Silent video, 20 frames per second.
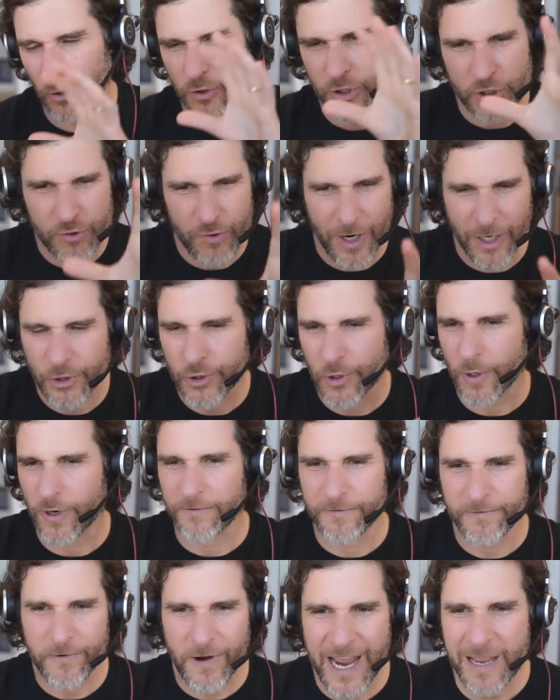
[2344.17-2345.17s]
structure and
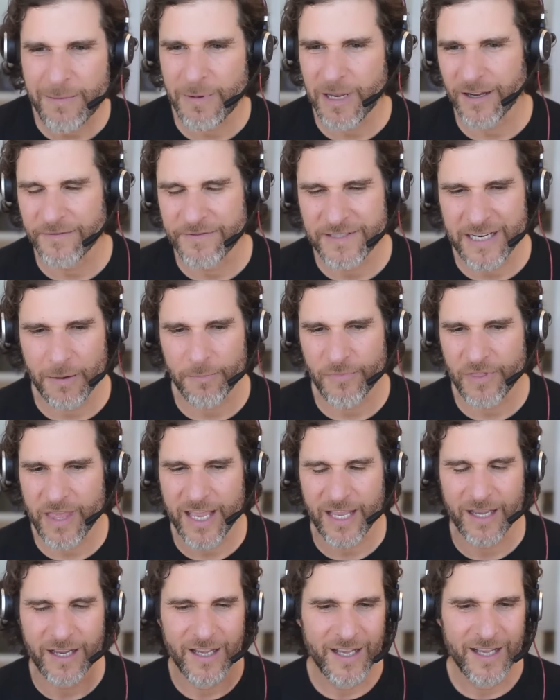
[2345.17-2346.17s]
framing of
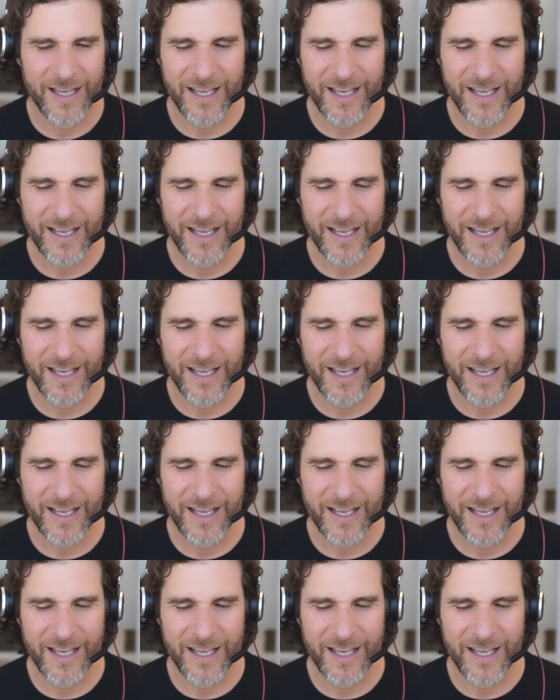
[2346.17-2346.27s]
something